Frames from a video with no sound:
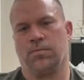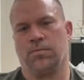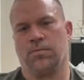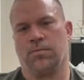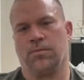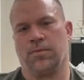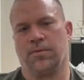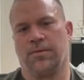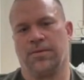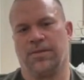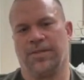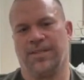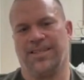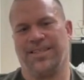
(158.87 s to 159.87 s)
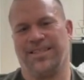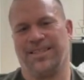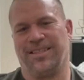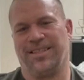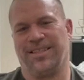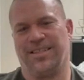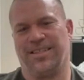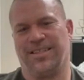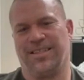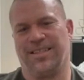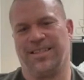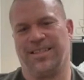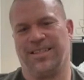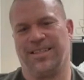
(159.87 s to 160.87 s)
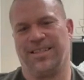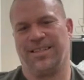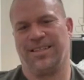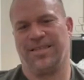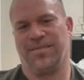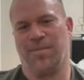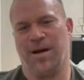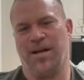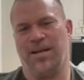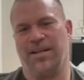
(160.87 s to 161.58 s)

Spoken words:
The person shown says nothing.